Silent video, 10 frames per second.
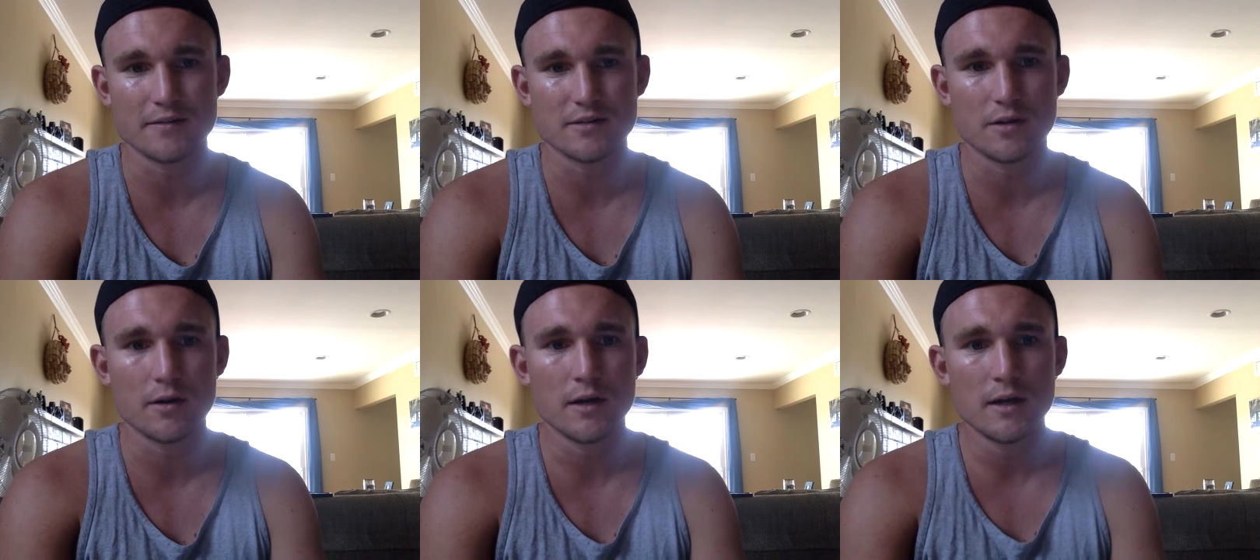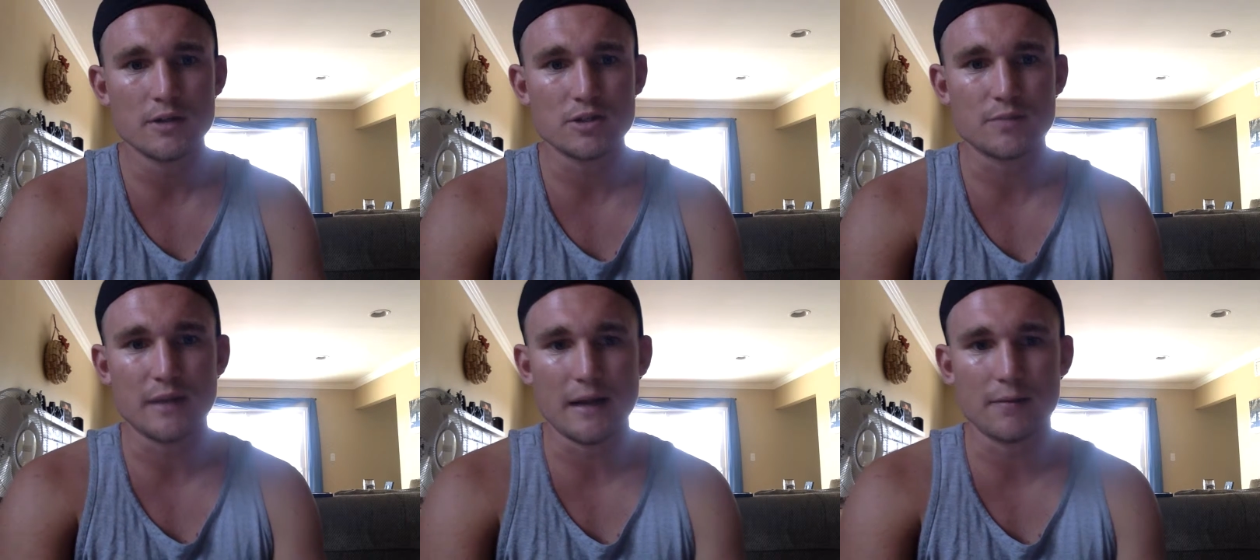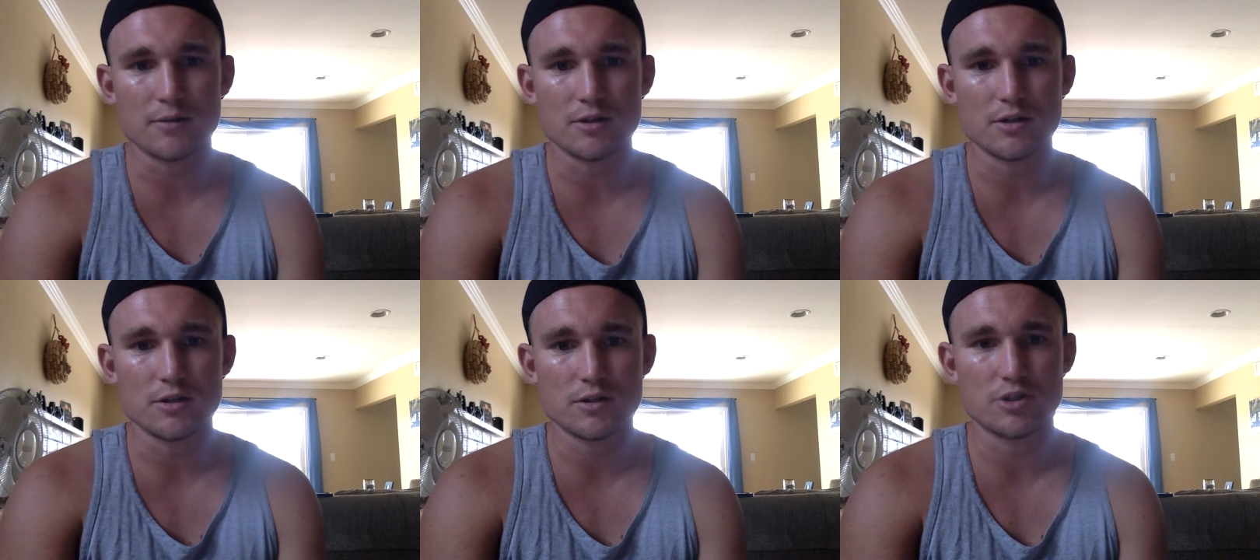And so just being able
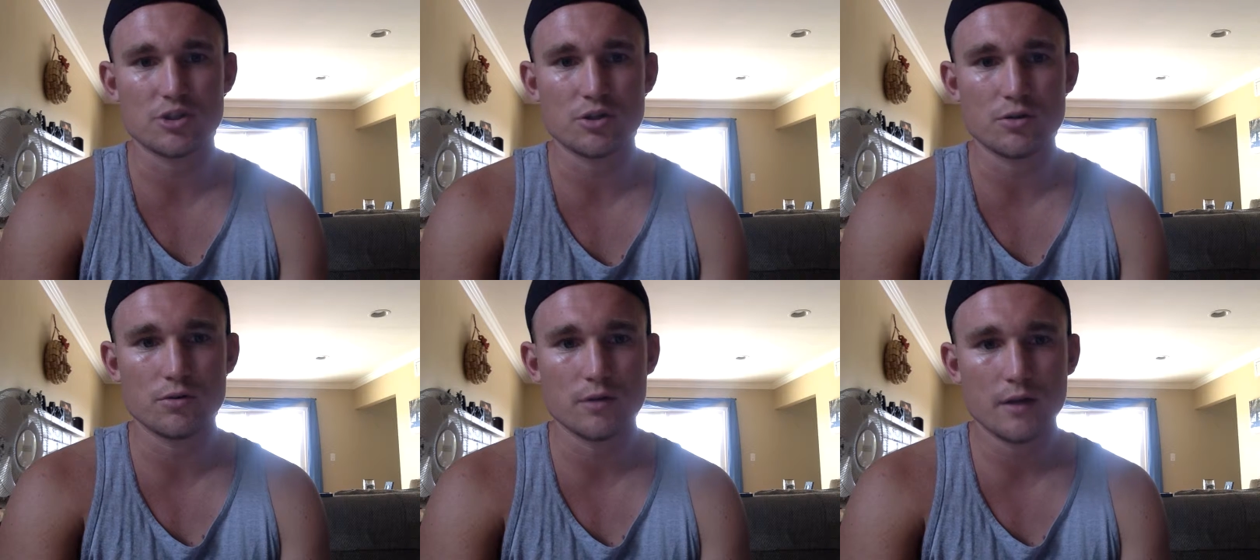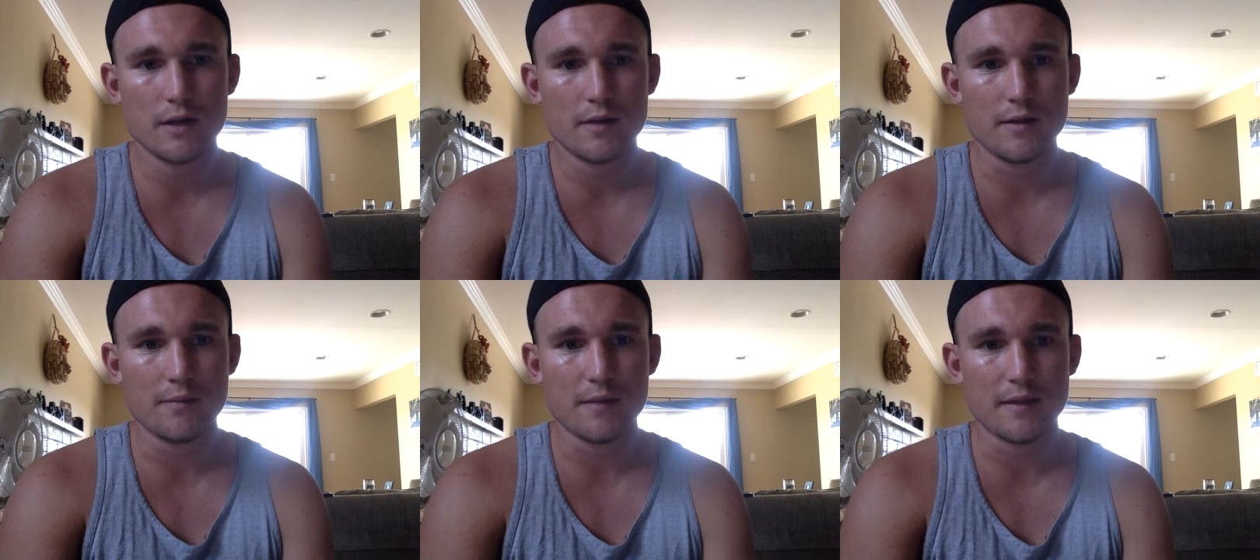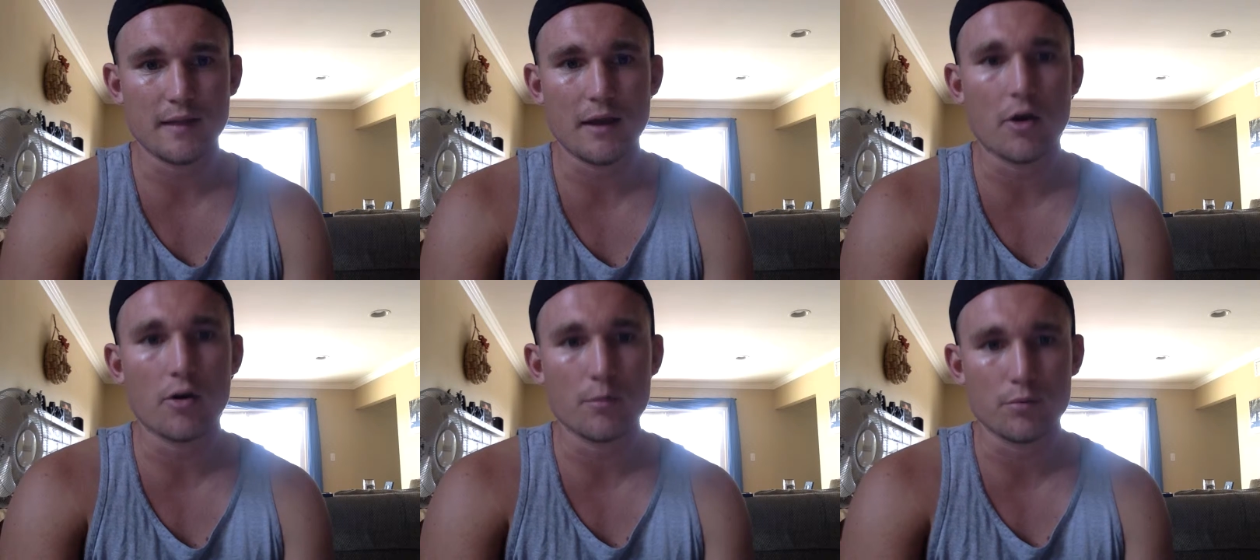to show them that they
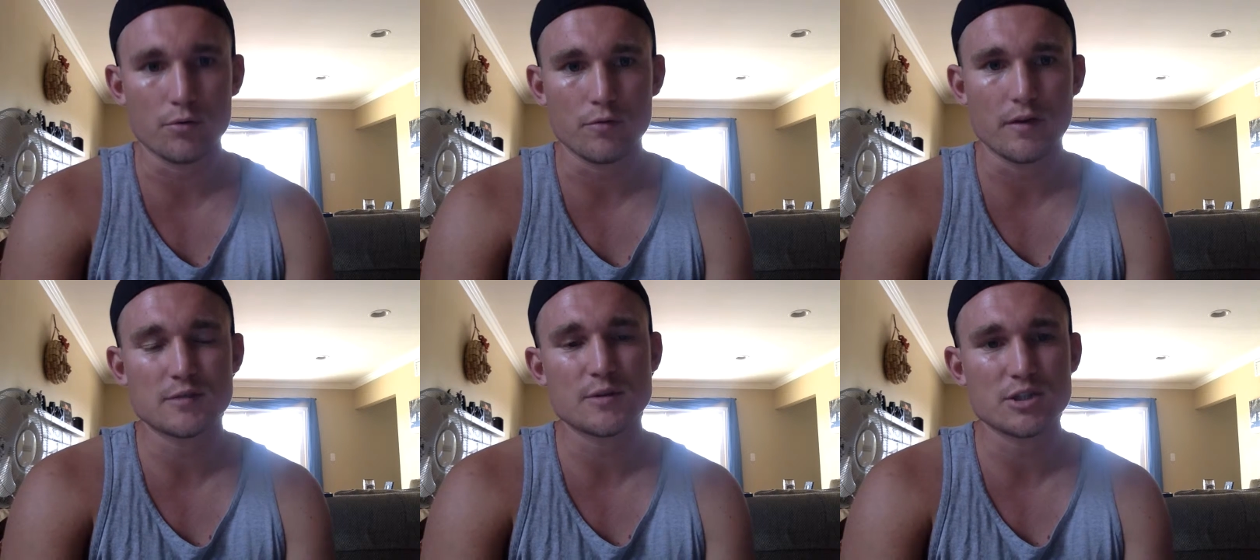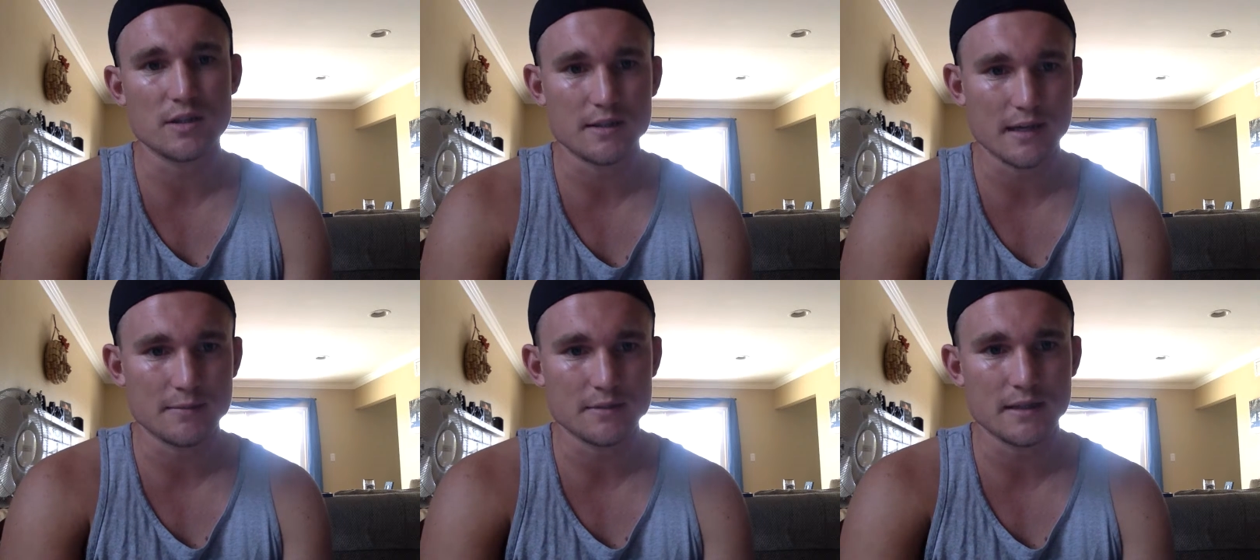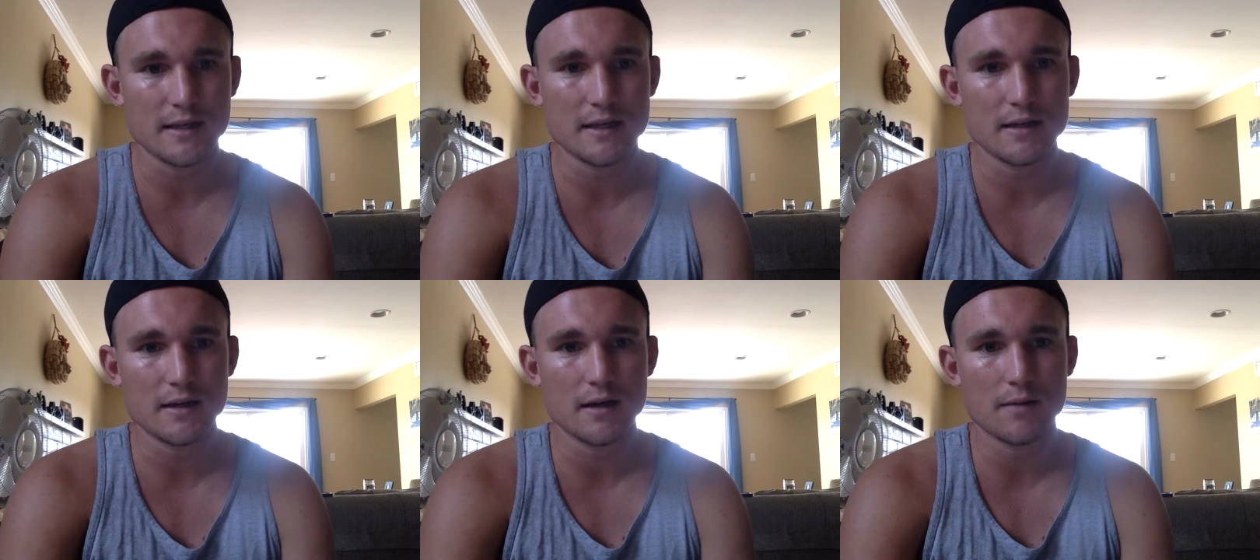are improving, especially in the time that they
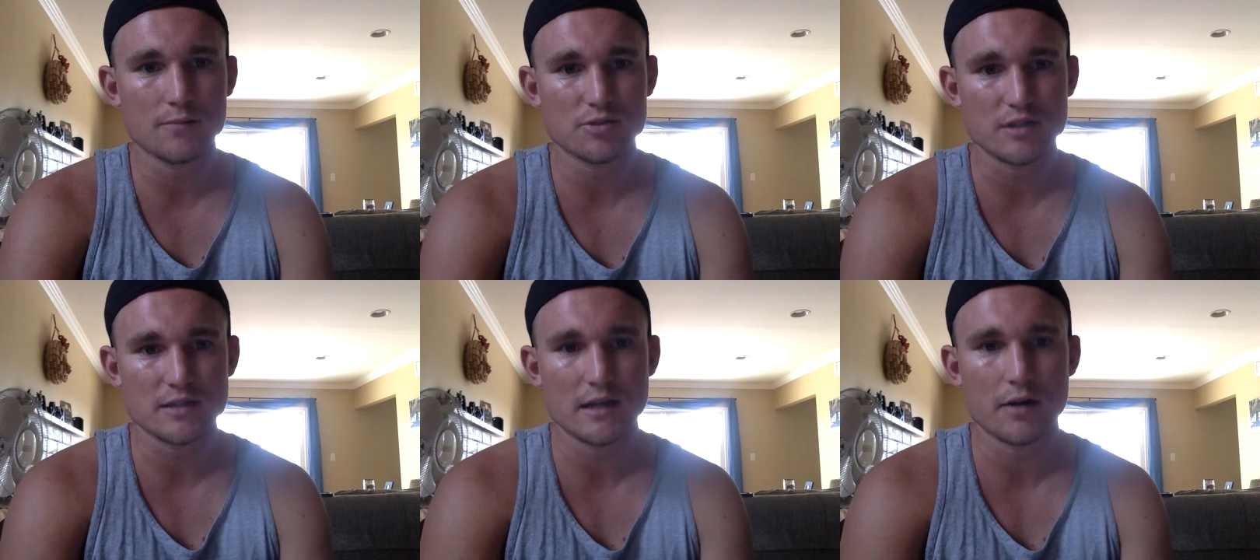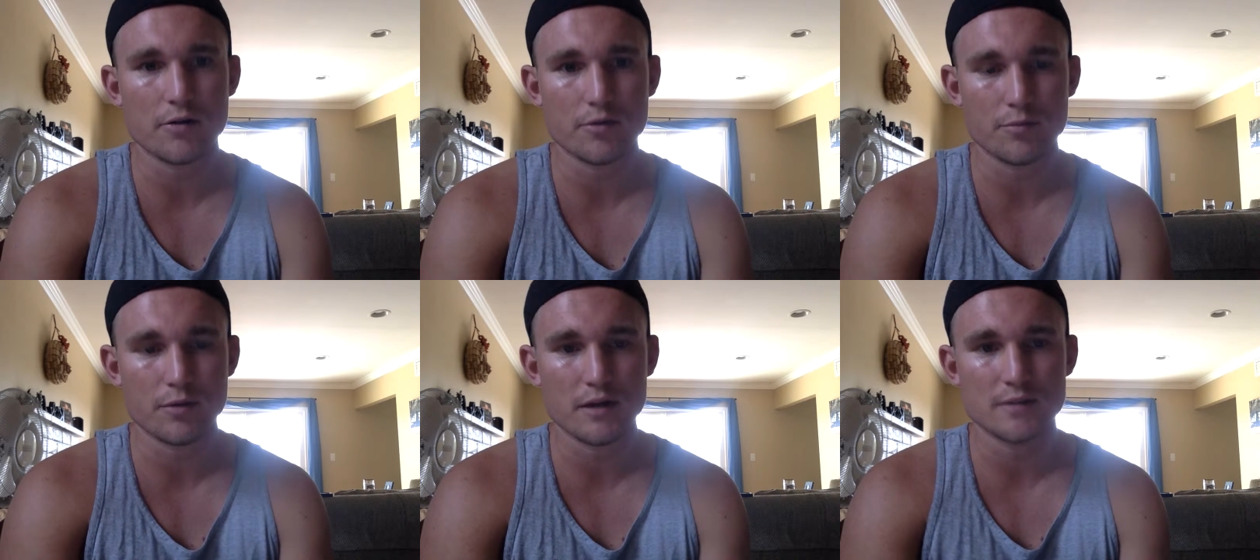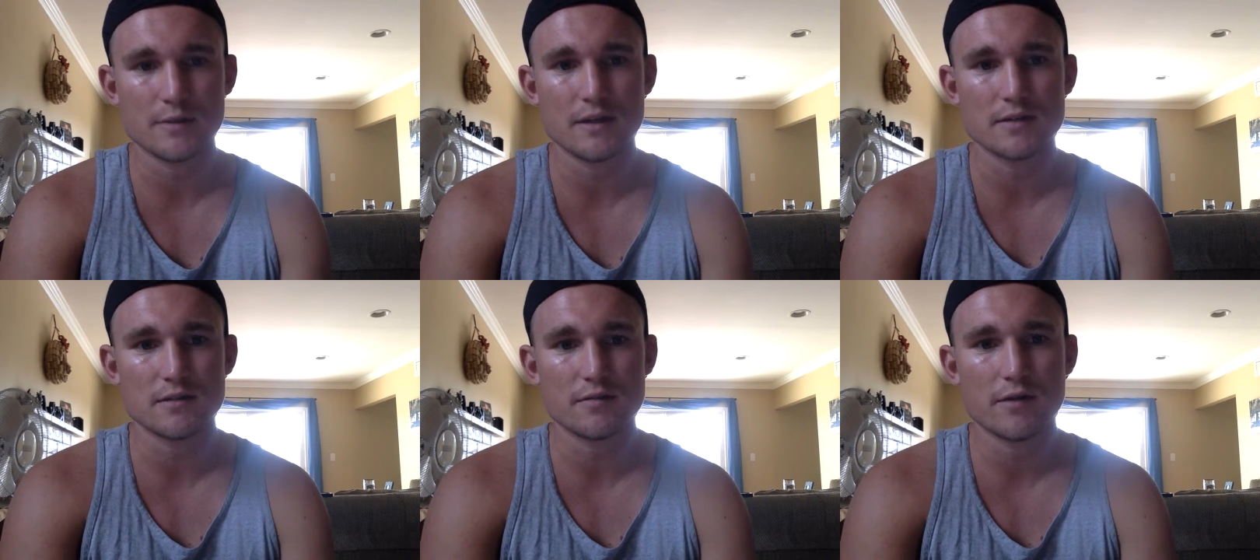get stressed out or depressed
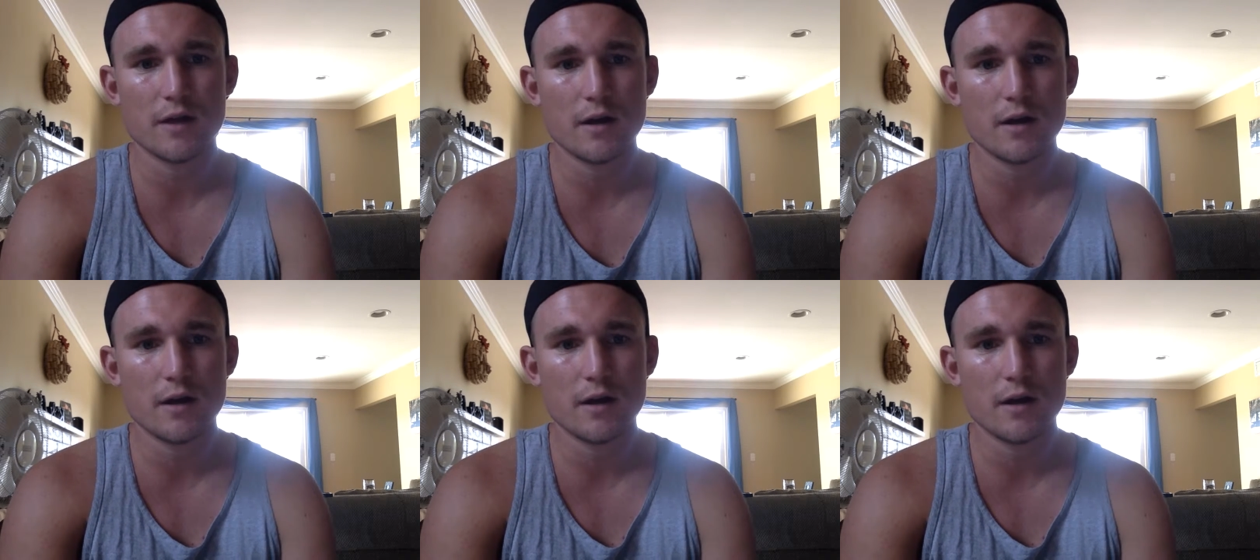because of